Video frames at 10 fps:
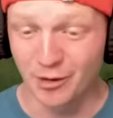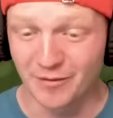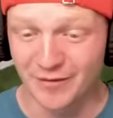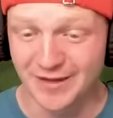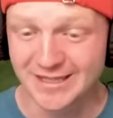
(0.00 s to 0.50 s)
gonna
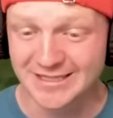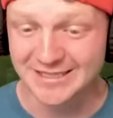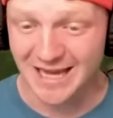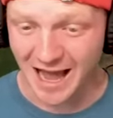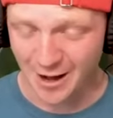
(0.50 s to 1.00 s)
be filling this
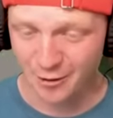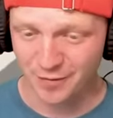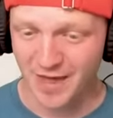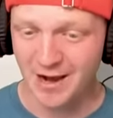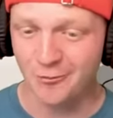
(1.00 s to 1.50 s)
entire
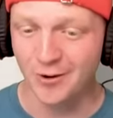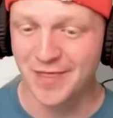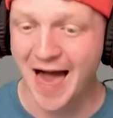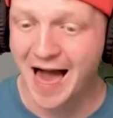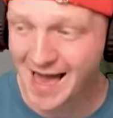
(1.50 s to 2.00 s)
thing
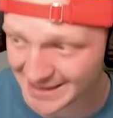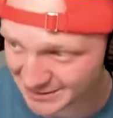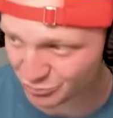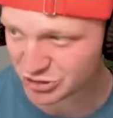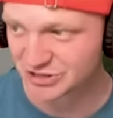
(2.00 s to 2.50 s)
with
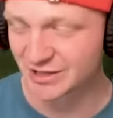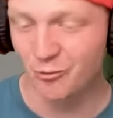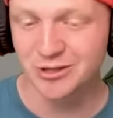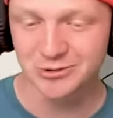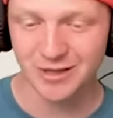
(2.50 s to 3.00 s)
ice, which is
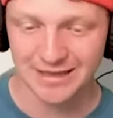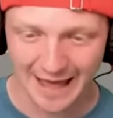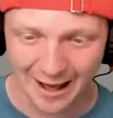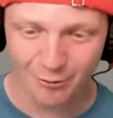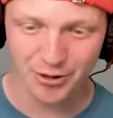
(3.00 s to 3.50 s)
going going to
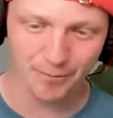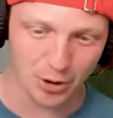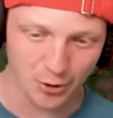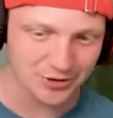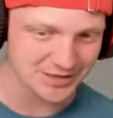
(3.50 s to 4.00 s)
allow the
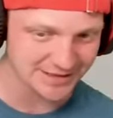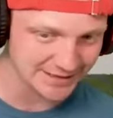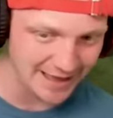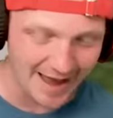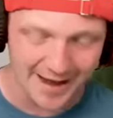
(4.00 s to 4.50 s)
ball to
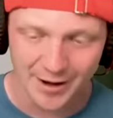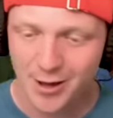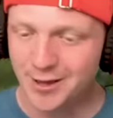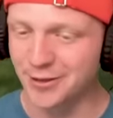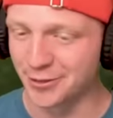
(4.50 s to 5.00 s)
slide
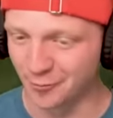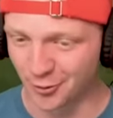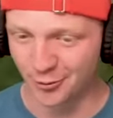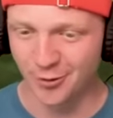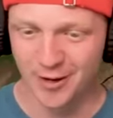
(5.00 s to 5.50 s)
through